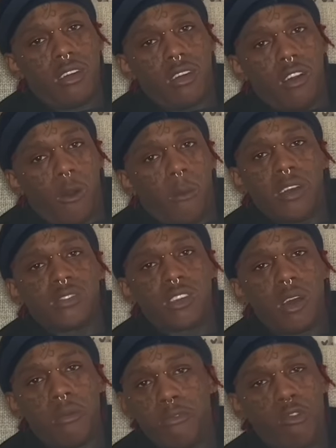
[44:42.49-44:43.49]
Yeah. My
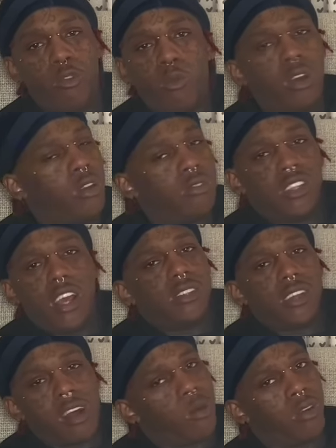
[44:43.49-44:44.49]
son, one no
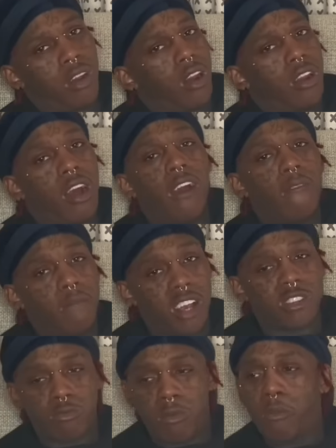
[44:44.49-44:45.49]
TikTok, one on
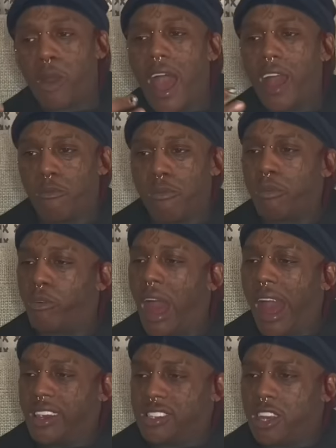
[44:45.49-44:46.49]
this. Remember, remember
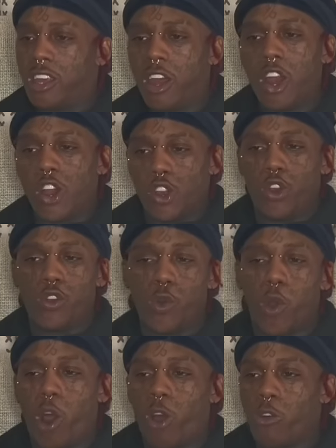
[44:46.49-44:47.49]
on IG, you can
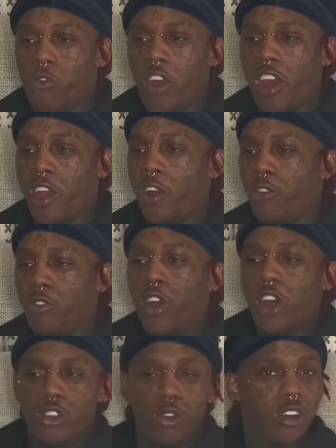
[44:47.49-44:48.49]
do a whole video.
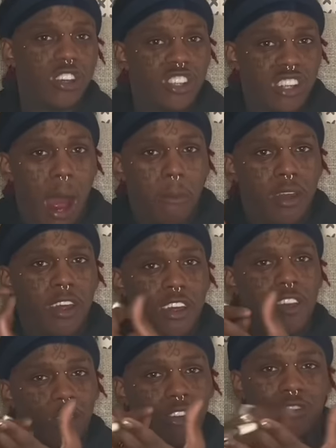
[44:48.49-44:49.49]
You can stop it.
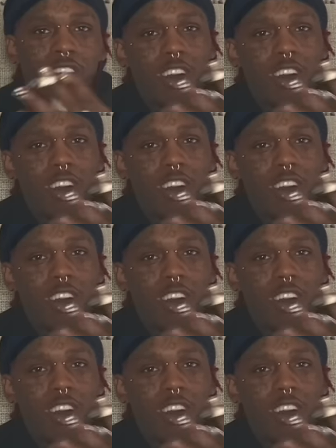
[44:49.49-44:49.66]
You can.